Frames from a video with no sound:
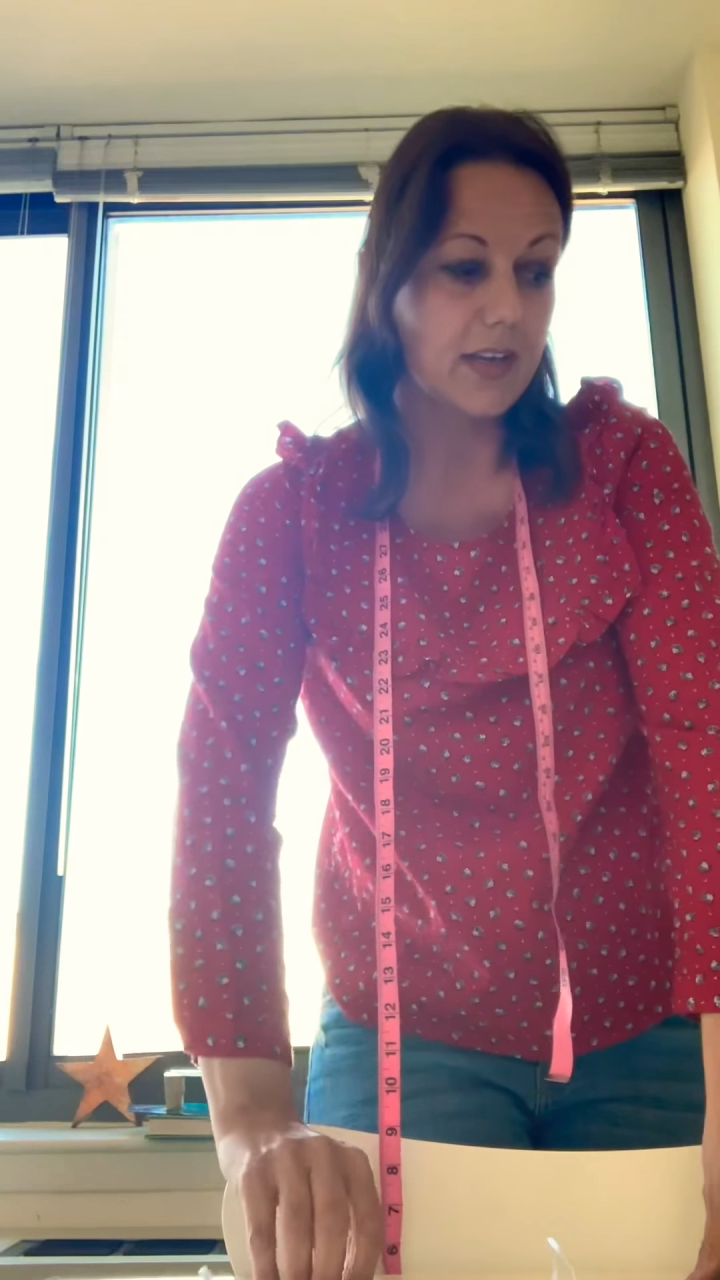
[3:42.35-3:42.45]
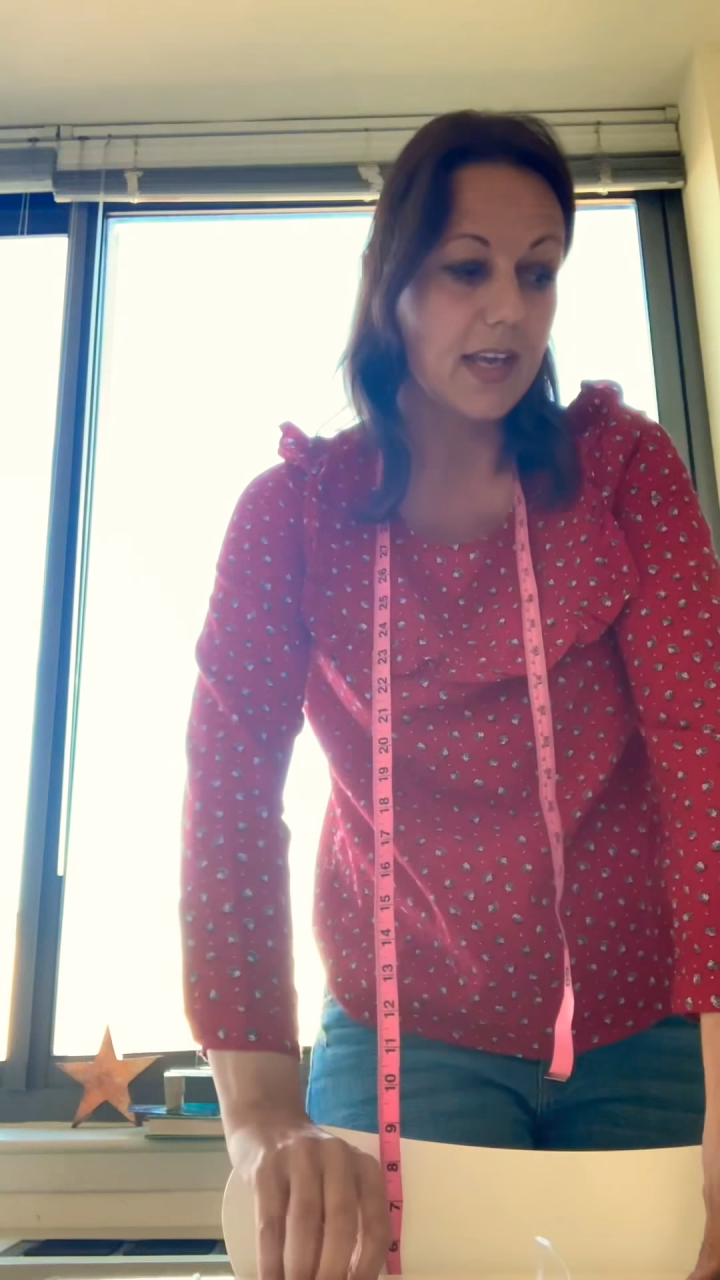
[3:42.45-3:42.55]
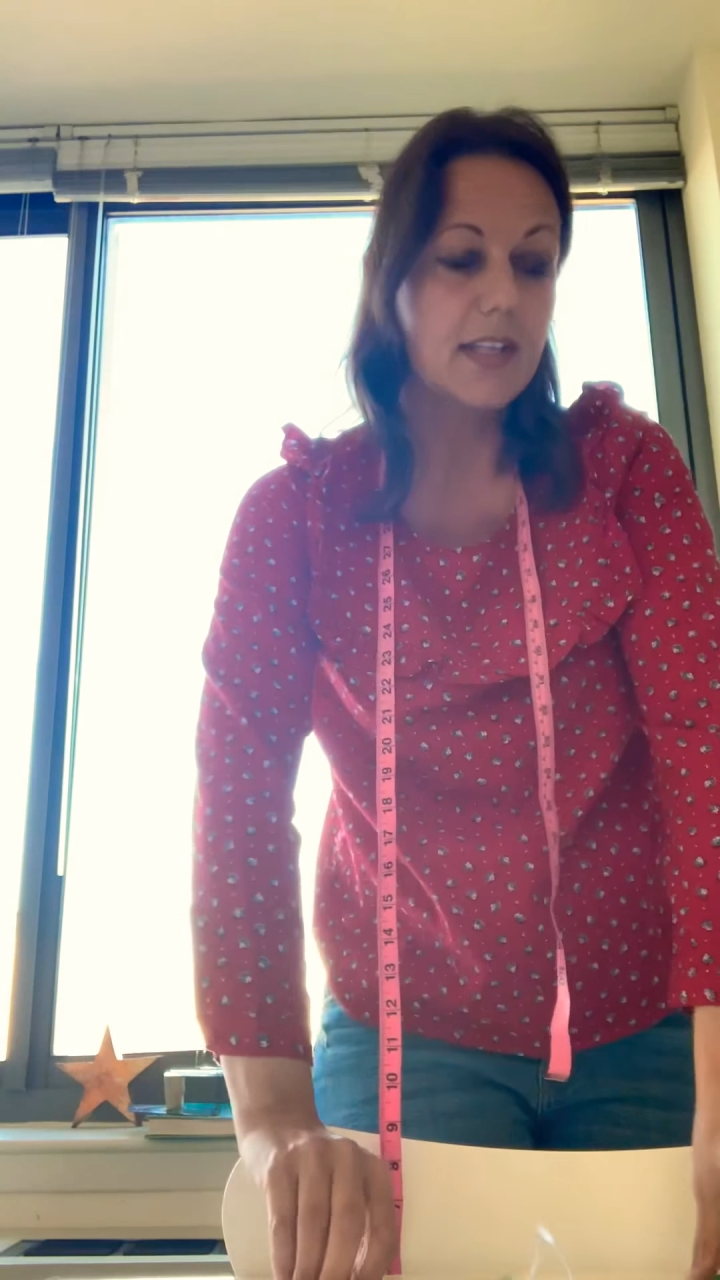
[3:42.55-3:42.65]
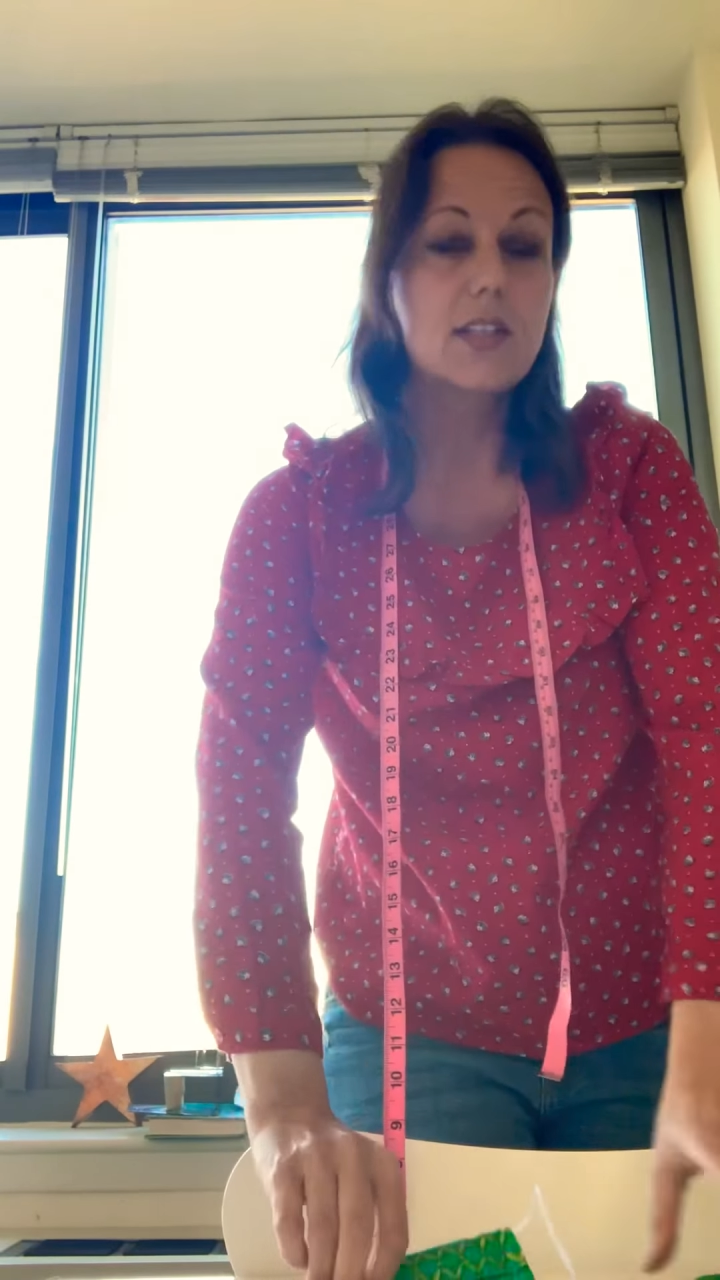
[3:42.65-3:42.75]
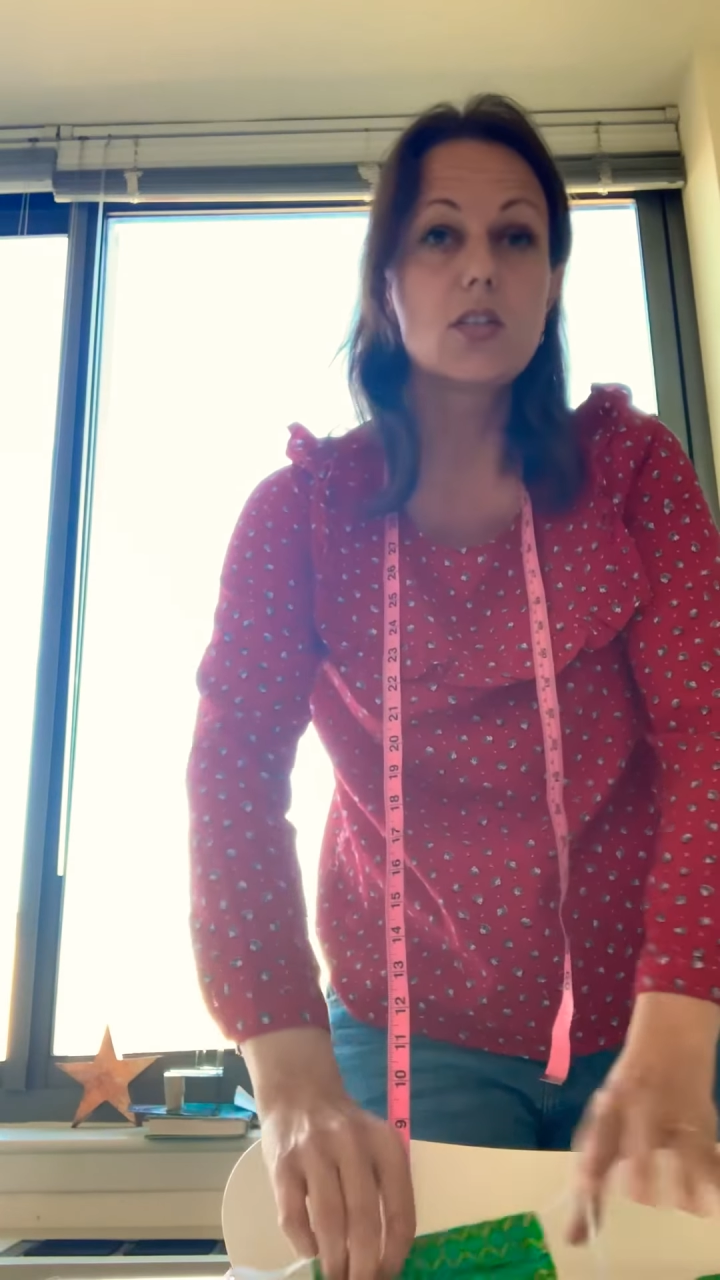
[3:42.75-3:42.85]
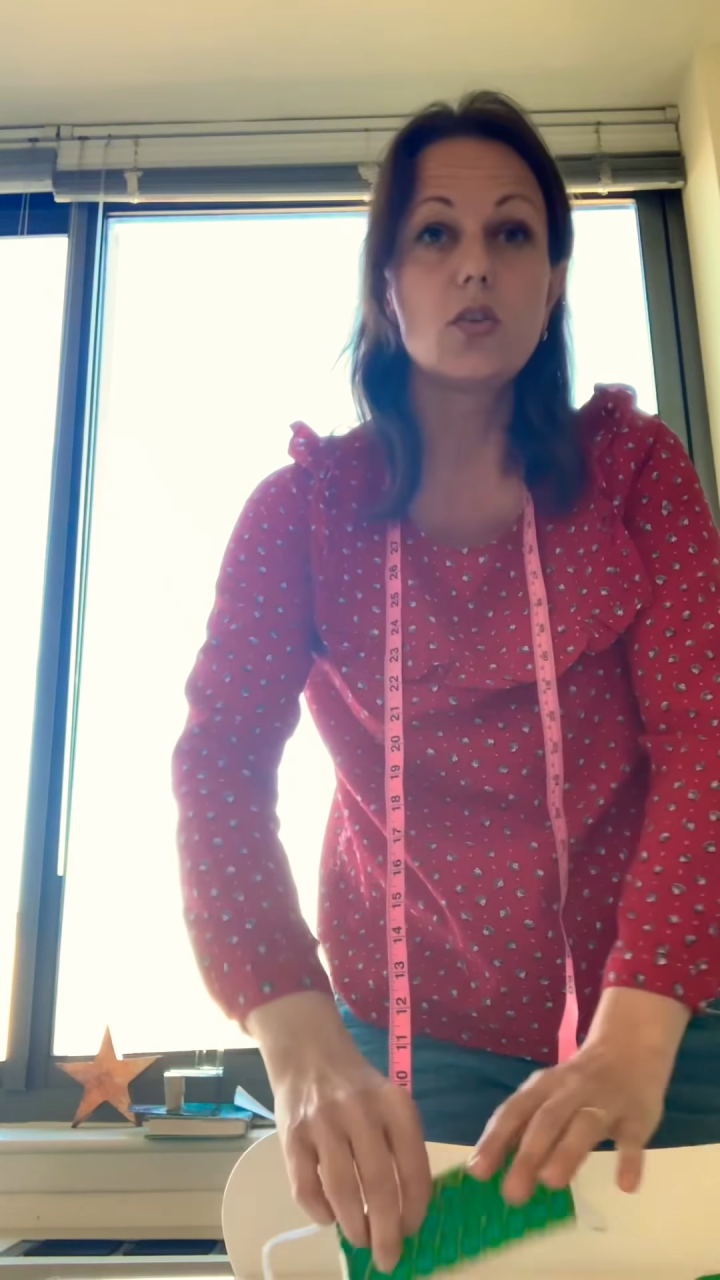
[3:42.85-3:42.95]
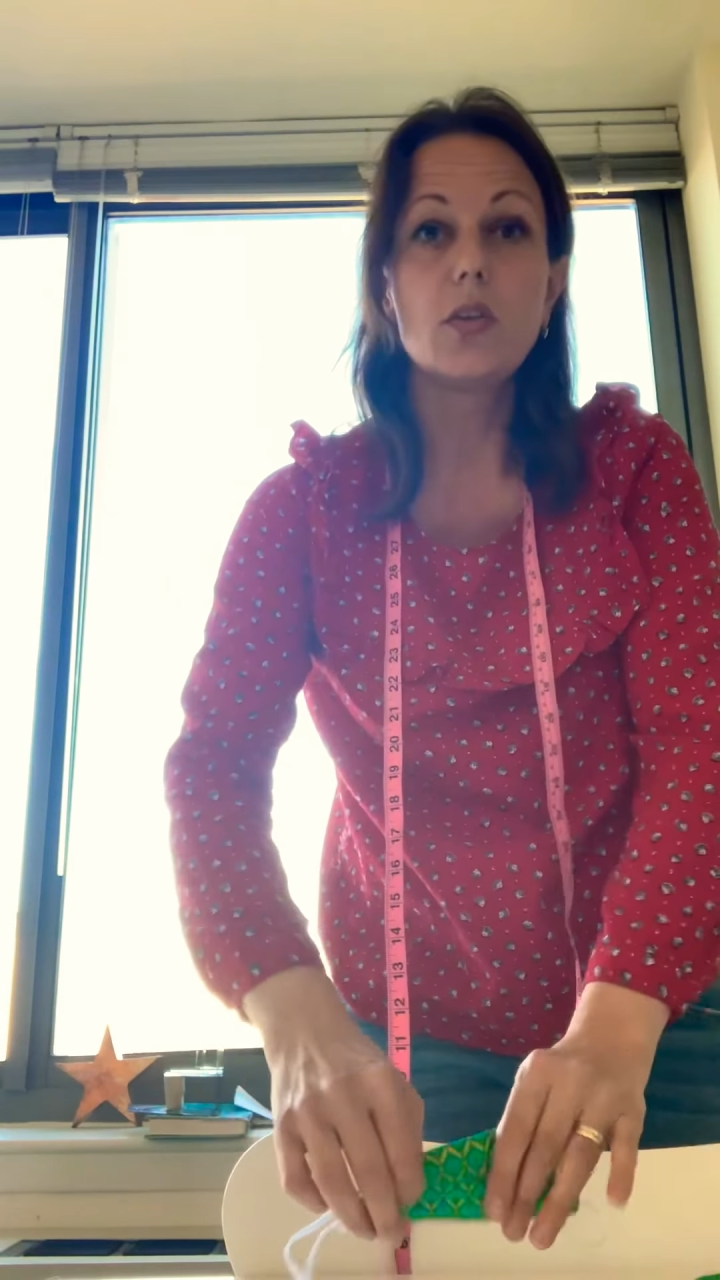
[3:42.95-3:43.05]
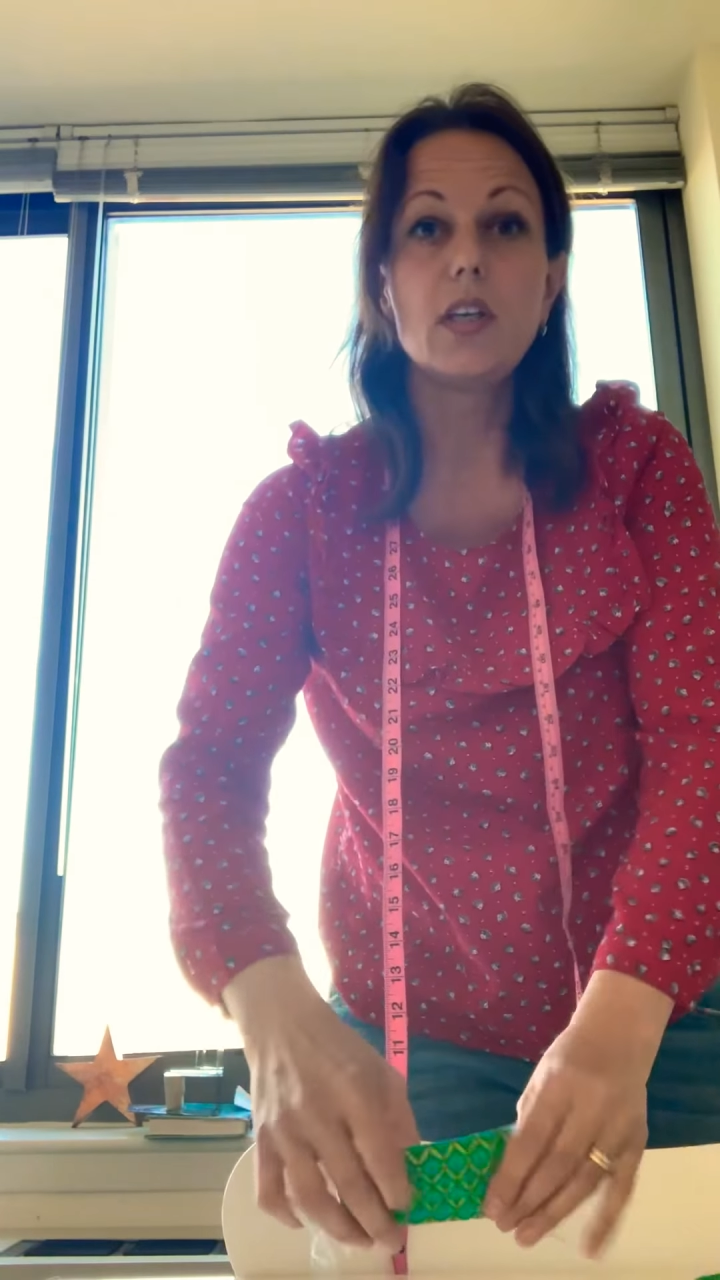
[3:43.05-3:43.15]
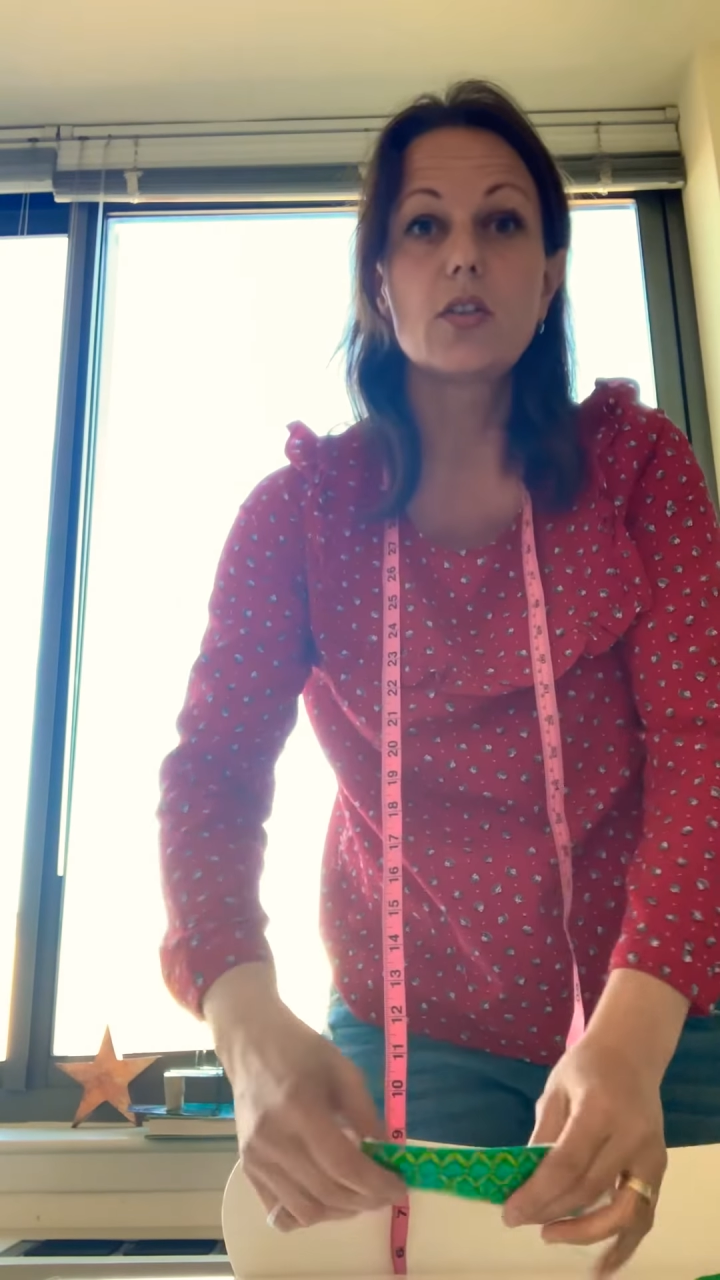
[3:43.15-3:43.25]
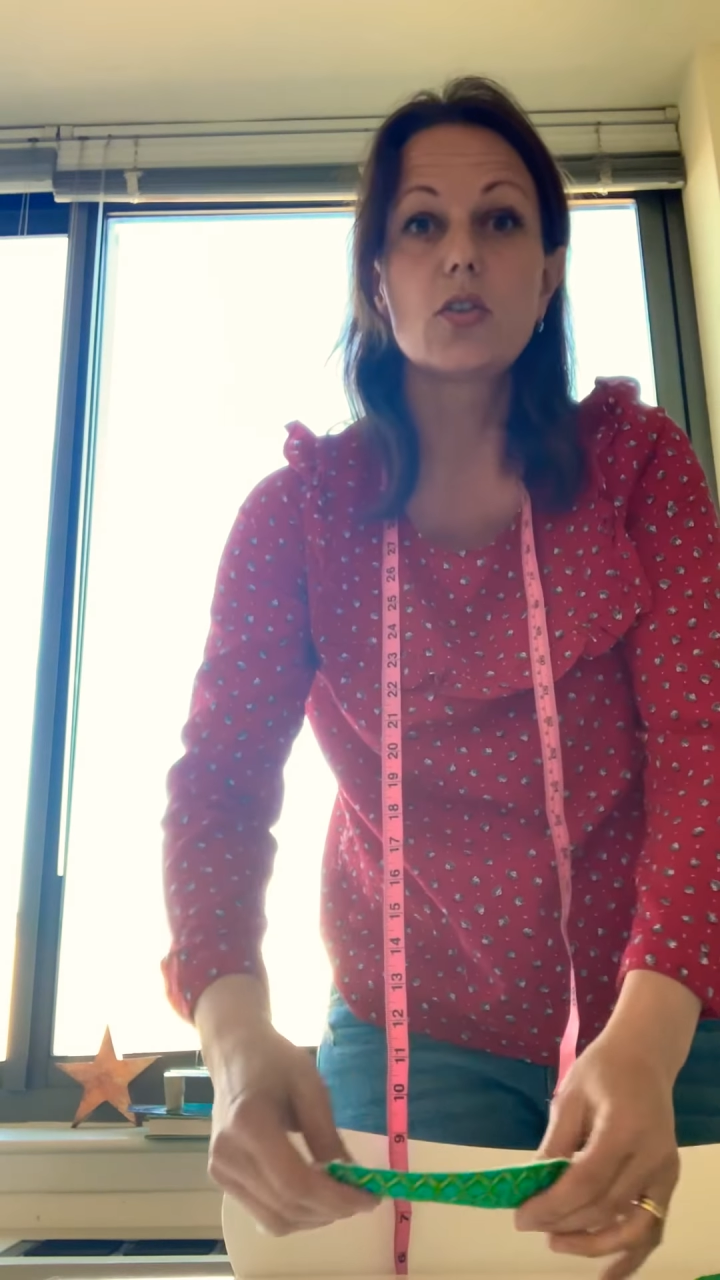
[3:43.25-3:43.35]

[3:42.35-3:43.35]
kids, you need